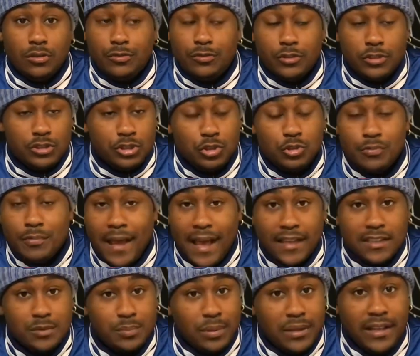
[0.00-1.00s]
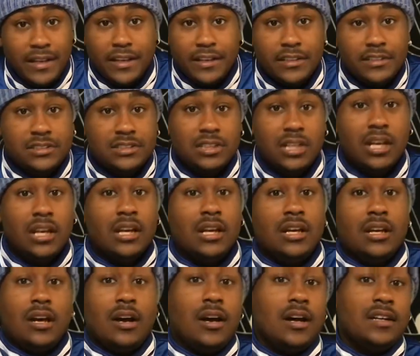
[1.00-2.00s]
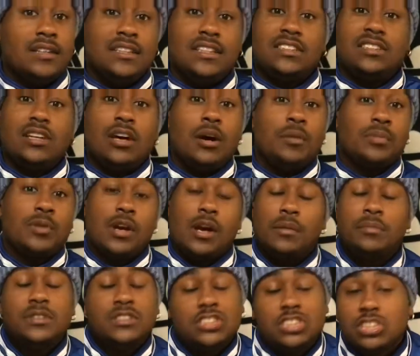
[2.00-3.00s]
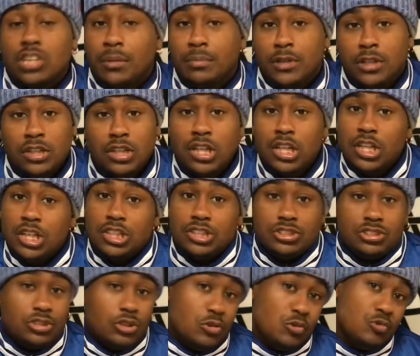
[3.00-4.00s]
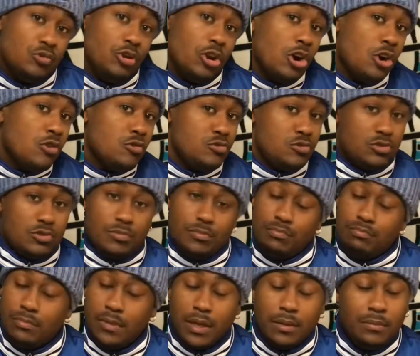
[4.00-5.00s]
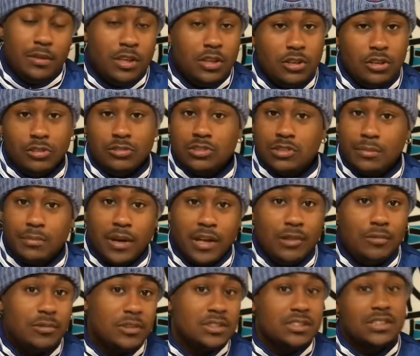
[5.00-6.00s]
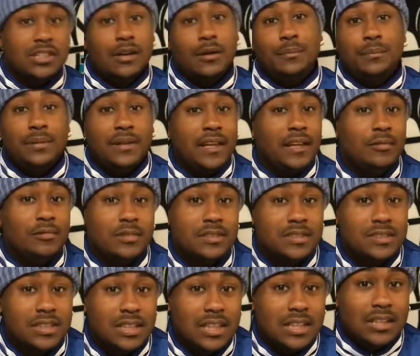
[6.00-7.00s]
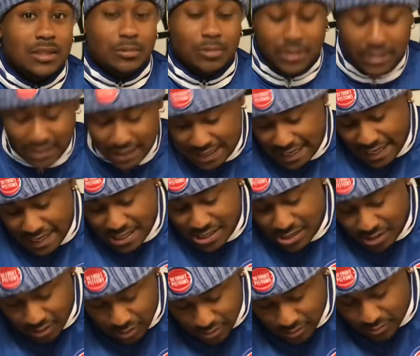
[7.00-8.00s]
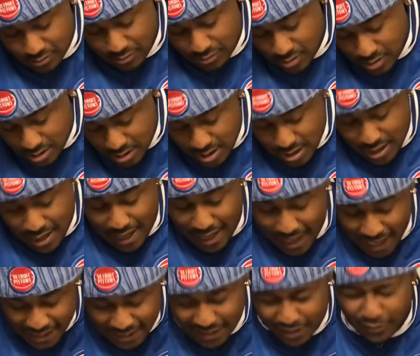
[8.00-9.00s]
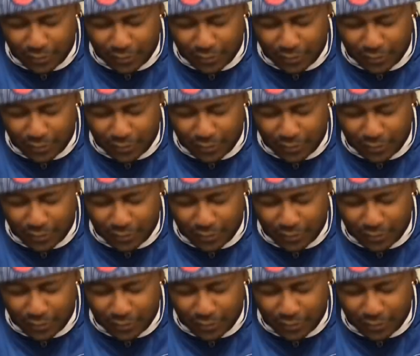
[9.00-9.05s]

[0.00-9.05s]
for 2 max players this upcoming summer. So, who knows? Maybe, somebody want to come play with D'Angelo. And